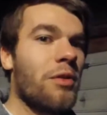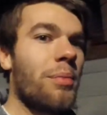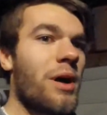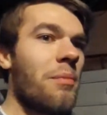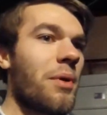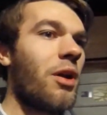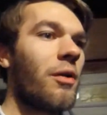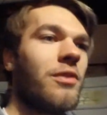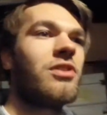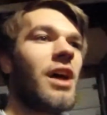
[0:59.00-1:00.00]
fuel pump and
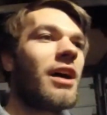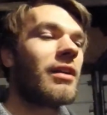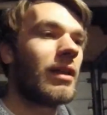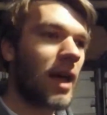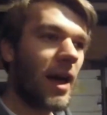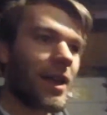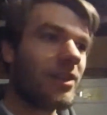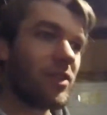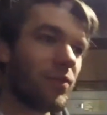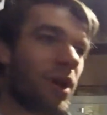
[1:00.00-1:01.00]
all the stock
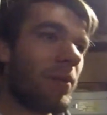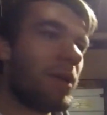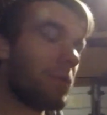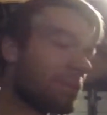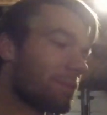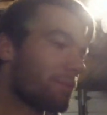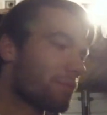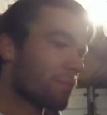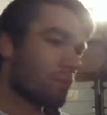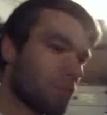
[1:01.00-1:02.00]
lines from it,
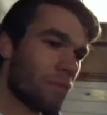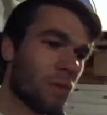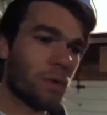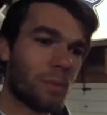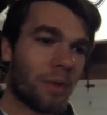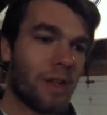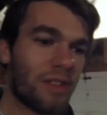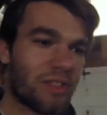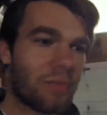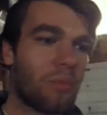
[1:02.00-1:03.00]

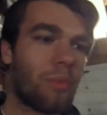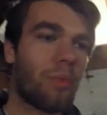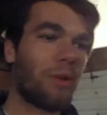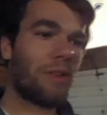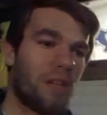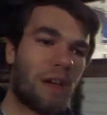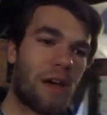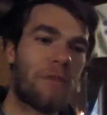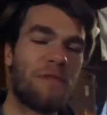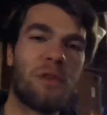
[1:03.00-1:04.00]
replace where the